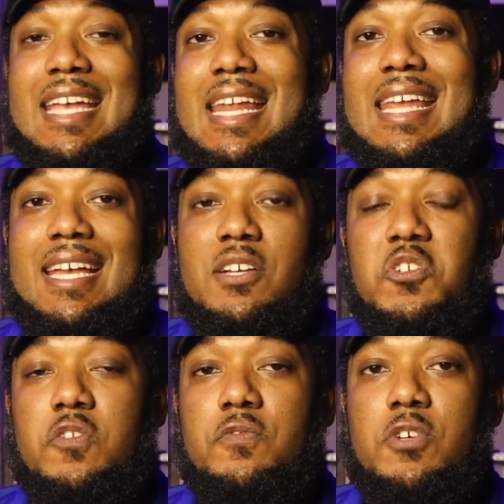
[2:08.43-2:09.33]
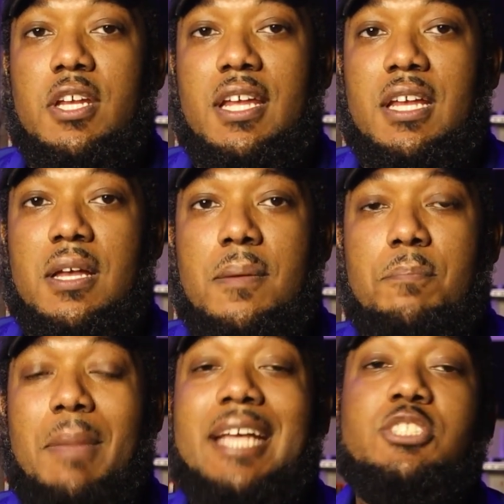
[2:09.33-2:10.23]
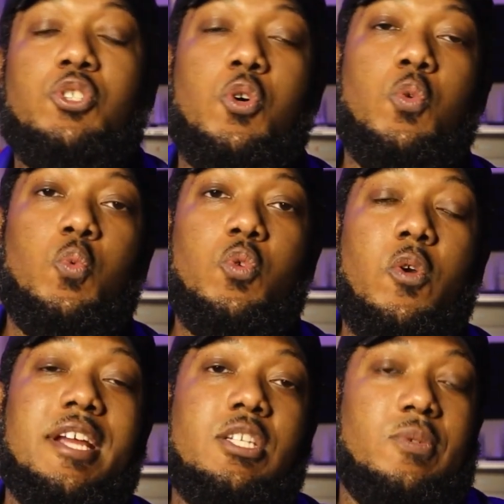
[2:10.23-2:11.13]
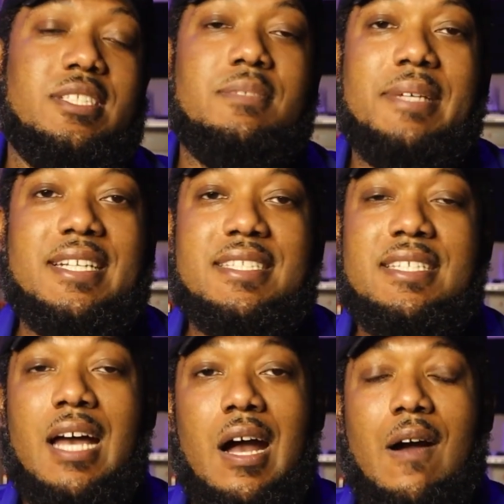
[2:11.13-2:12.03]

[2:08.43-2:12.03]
getting a good footing based on your interest, because